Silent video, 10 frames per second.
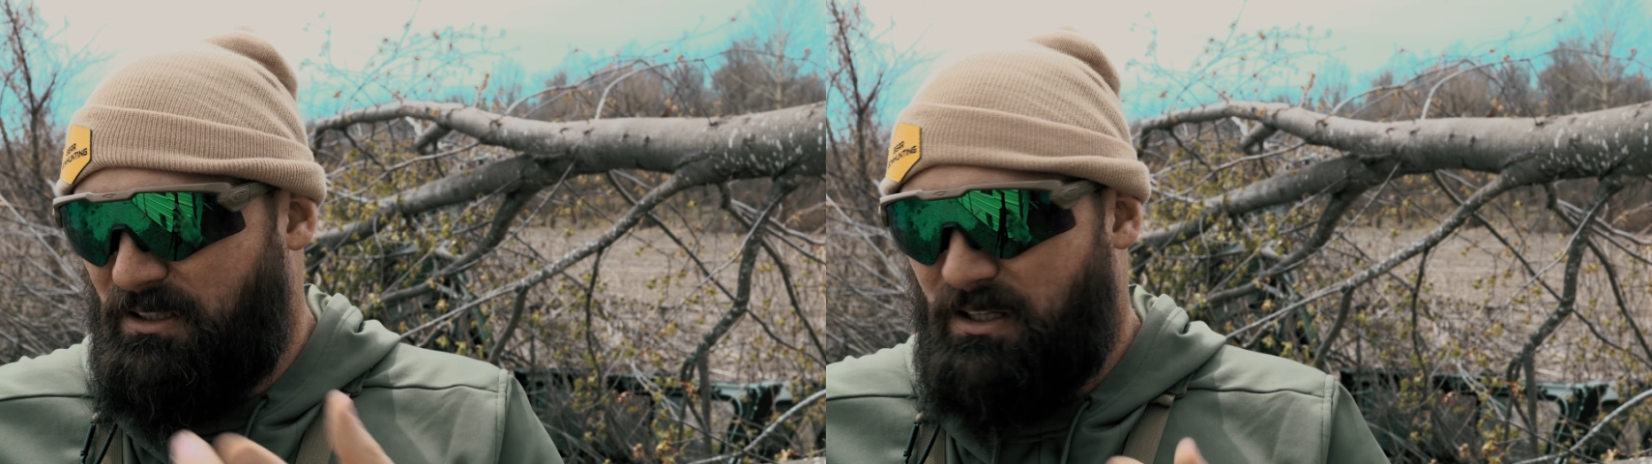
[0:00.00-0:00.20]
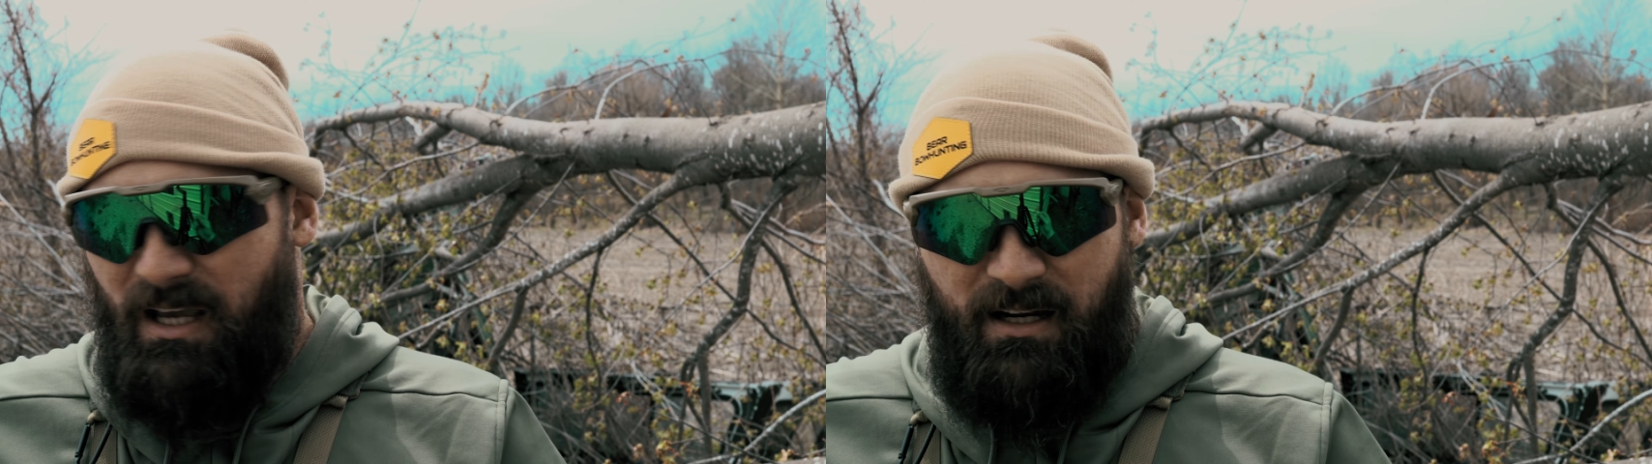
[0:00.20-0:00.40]

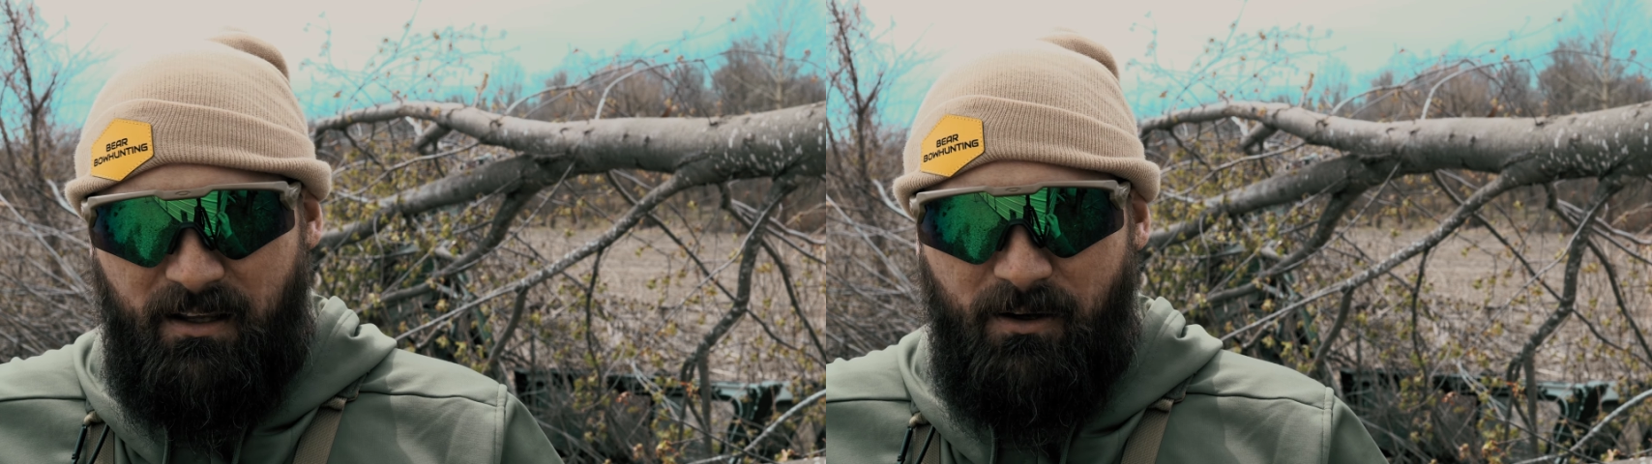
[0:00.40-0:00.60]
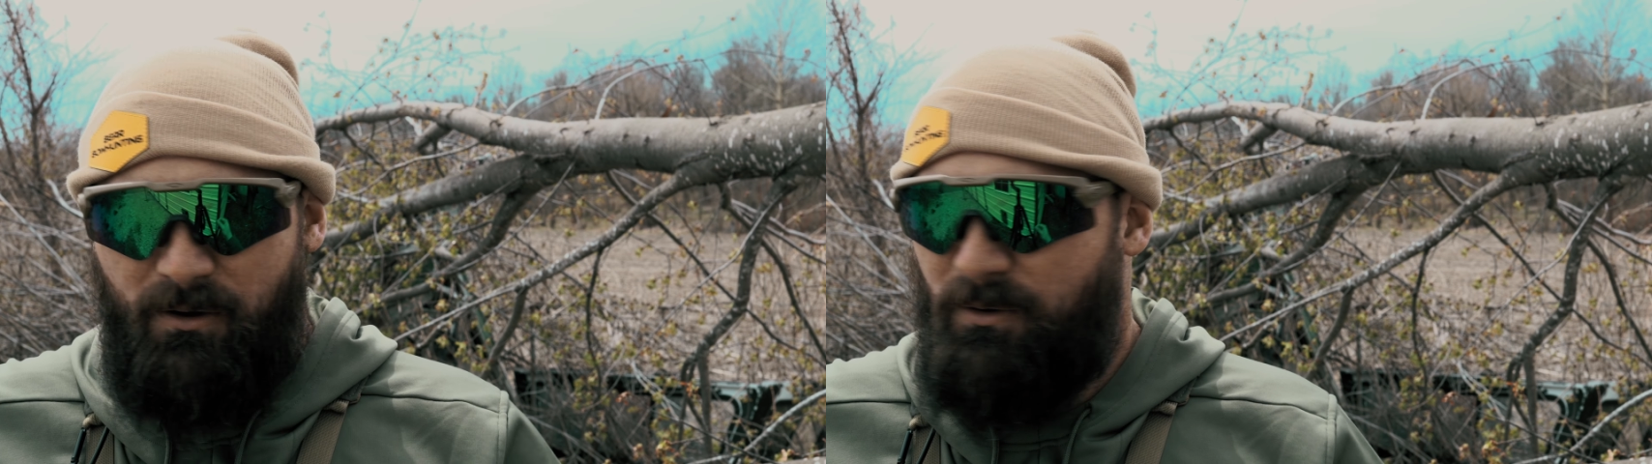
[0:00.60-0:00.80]
got to
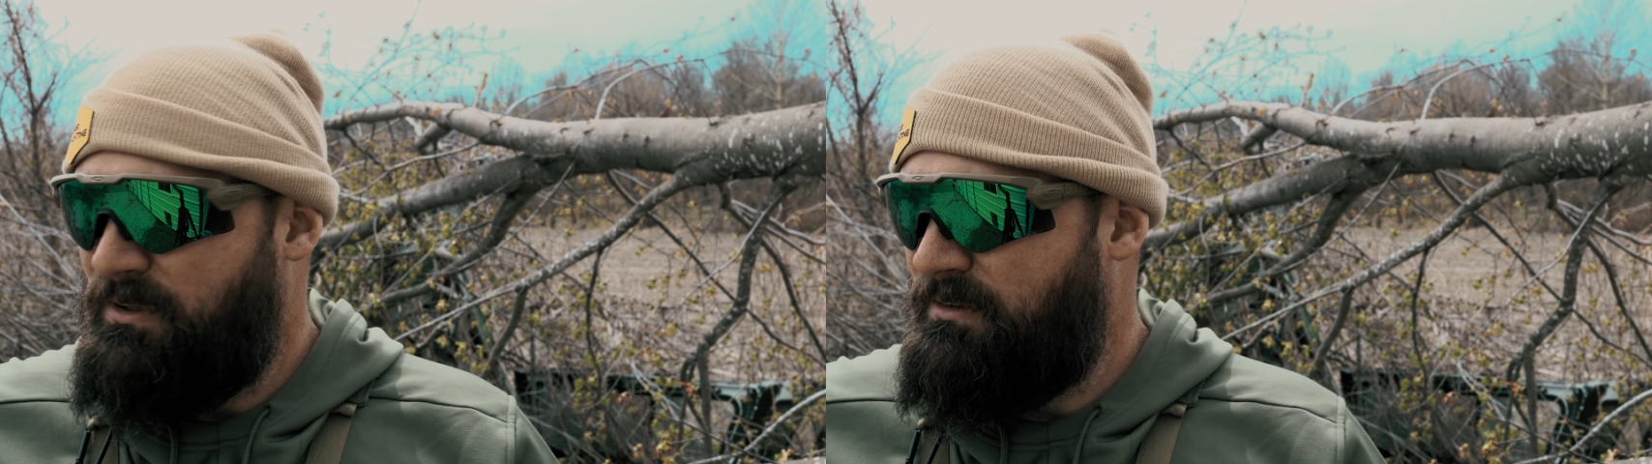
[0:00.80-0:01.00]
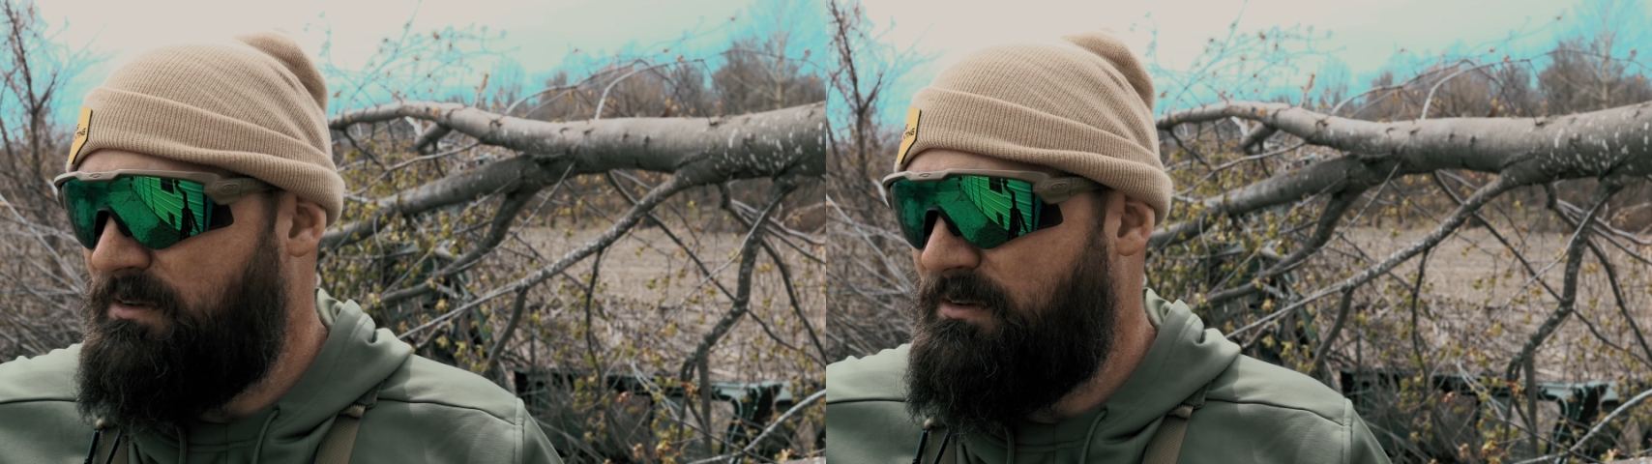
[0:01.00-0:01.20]
go
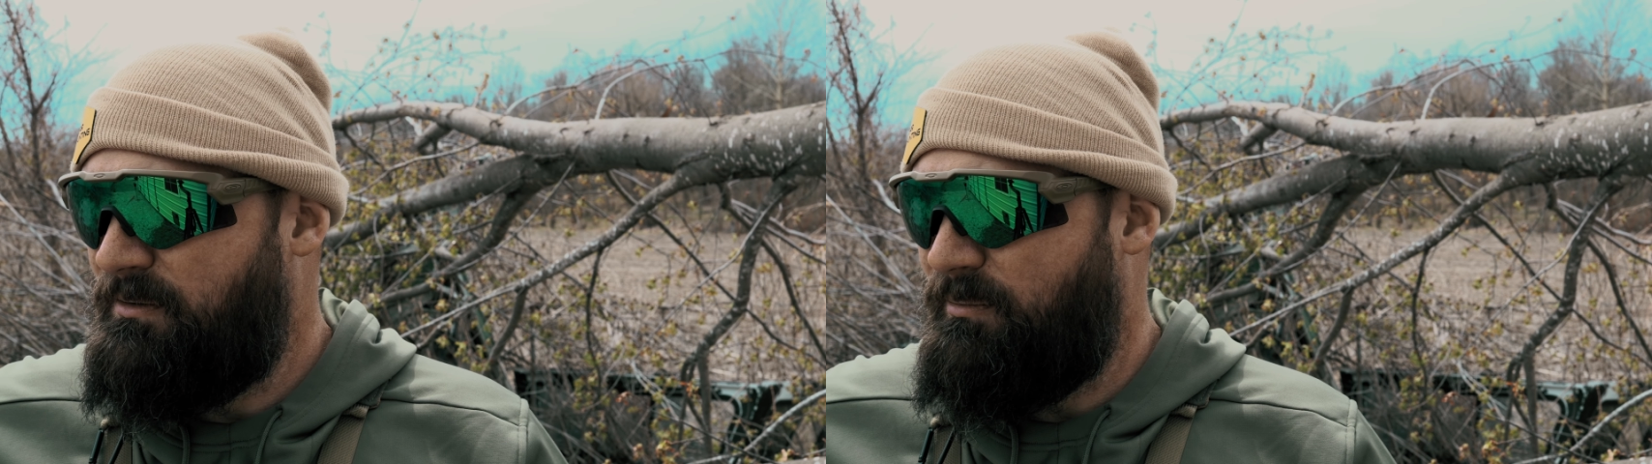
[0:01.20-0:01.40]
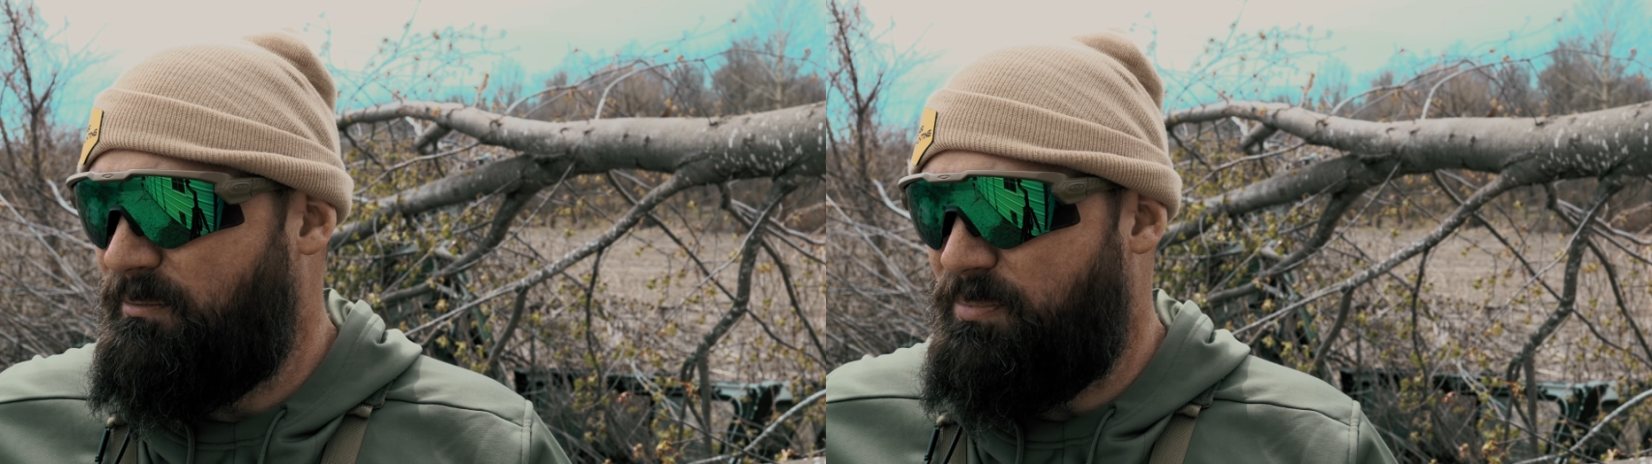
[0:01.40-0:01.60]
and
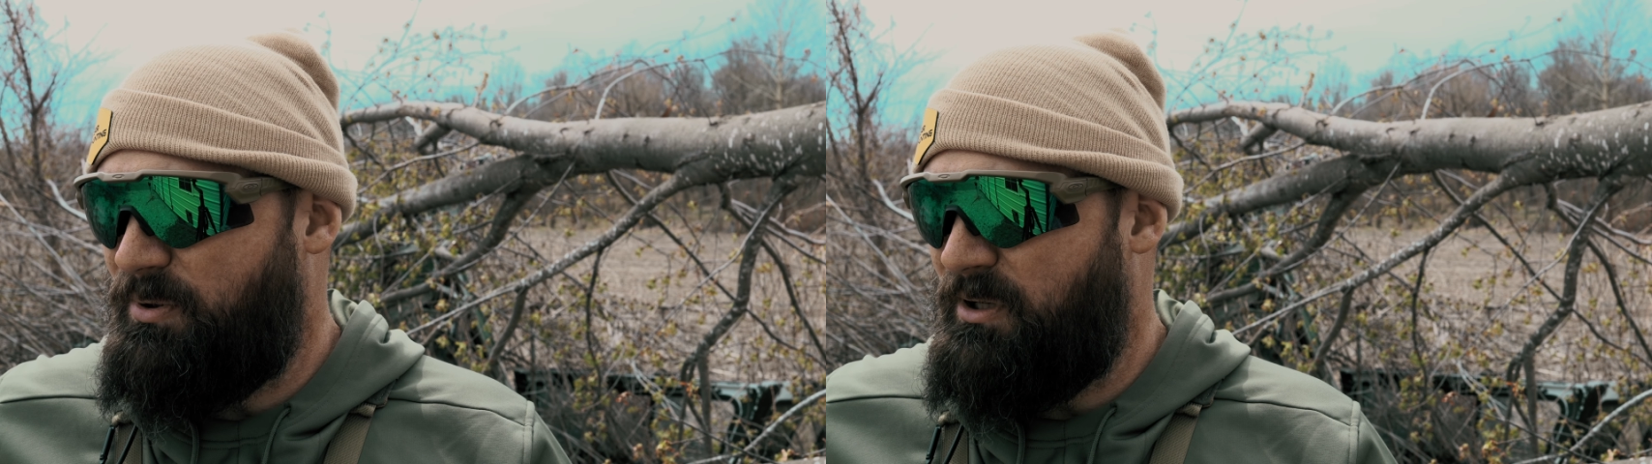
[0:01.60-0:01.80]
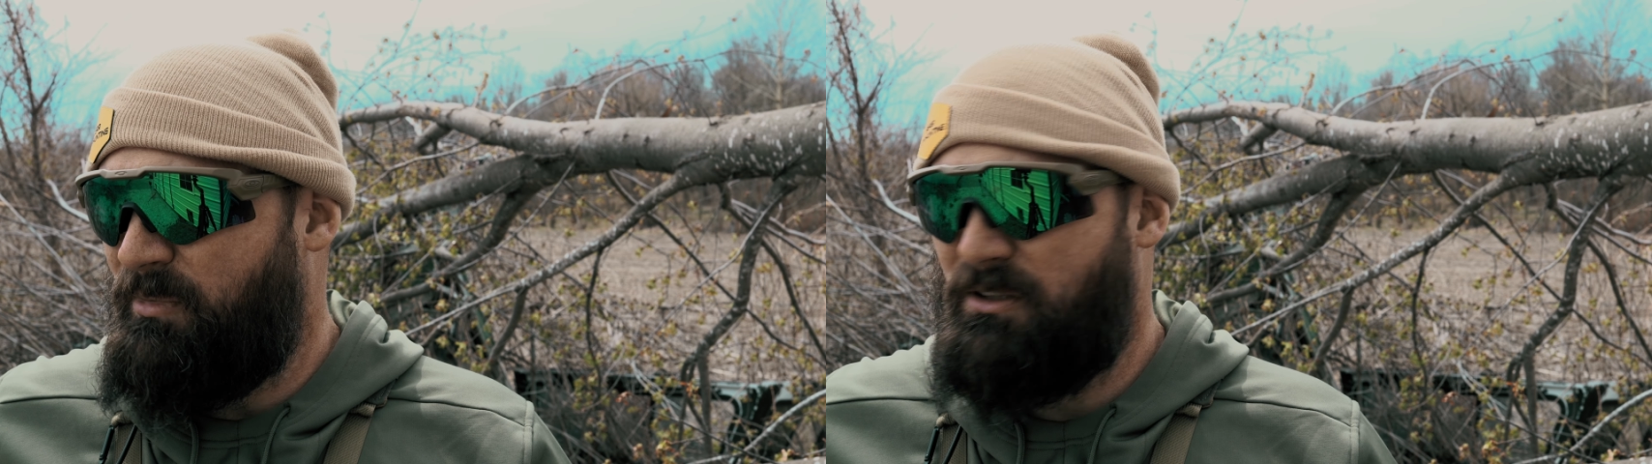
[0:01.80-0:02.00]

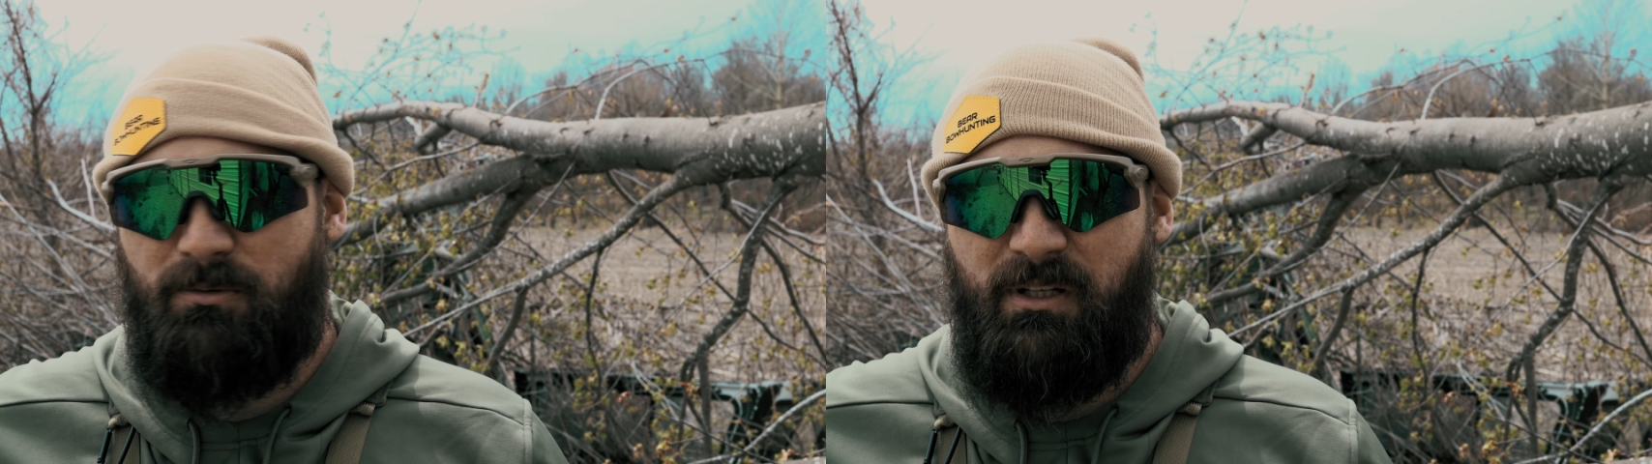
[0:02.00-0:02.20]
pretty much